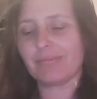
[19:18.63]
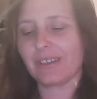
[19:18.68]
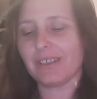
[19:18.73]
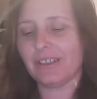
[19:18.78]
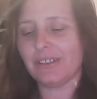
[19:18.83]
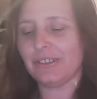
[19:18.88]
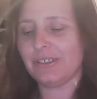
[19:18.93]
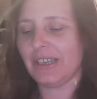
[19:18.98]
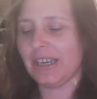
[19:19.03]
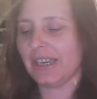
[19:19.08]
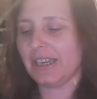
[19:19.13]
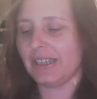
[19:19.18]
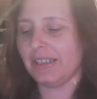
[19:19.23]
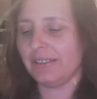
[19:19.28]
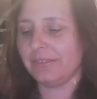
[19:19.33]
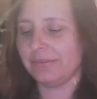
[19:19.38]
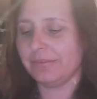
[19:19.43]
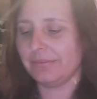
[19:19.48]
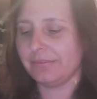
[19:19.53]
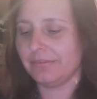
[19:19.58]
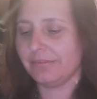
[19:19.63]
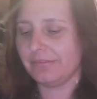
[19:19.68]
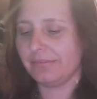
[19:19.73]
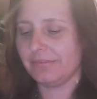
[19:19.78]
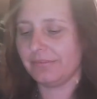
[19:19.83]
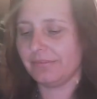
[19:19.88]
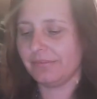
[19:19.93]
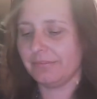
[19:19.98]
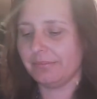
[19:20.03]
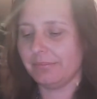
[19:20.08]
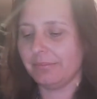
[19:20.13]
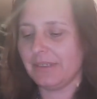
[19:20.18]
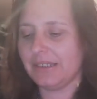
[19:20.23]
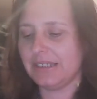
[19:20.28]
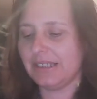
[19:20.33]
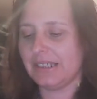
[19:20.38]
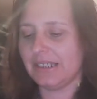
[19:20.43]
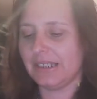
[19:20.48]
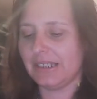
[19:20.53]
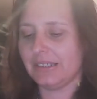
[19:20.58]
Okay,
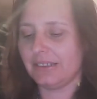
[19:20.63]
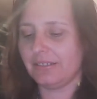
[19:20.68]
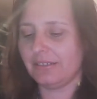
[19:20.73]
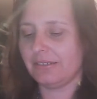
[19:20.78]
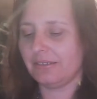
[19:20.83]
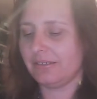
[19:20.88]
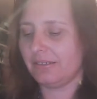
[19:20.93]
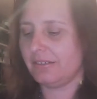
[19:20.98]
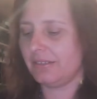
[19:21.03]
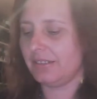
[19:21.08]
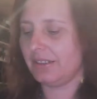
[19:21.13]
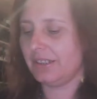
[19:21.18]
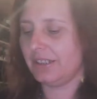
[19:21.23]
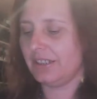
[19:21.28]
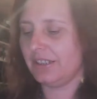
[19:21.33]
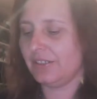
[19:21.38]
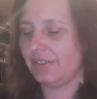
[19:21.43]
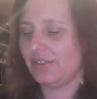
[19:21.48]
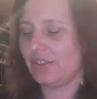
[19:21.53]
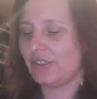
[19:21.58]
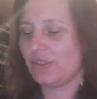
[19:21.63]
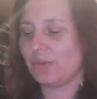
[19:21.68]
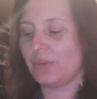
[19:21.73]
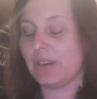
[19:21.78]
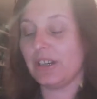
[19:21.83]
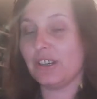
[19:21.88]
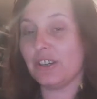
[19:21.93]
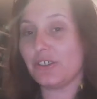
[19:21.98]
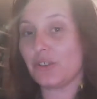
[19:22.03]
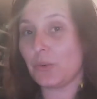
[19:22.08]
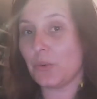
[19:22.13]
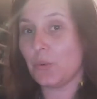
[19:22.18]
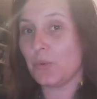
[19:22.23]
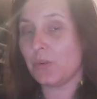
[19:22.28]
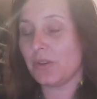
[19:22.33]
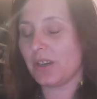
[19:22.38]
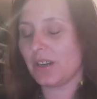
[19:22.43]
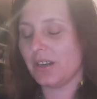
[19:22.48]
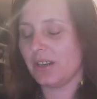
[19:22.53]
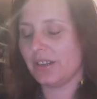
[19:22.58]
Monday. I just realised all
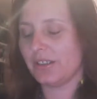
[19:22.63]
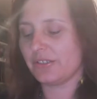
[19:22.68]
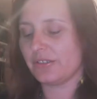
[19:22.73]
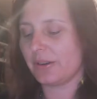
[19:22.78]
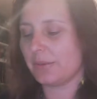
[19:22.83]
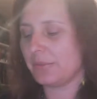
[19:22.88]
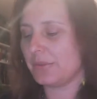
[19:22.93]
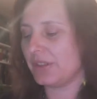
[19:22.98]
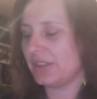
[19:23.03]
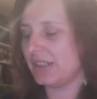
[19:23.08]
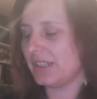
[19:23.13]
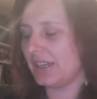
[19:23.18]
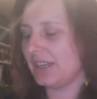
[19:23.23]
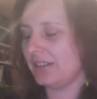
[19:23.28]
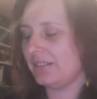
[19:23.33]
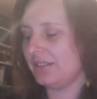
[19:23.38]
the cards are upside down.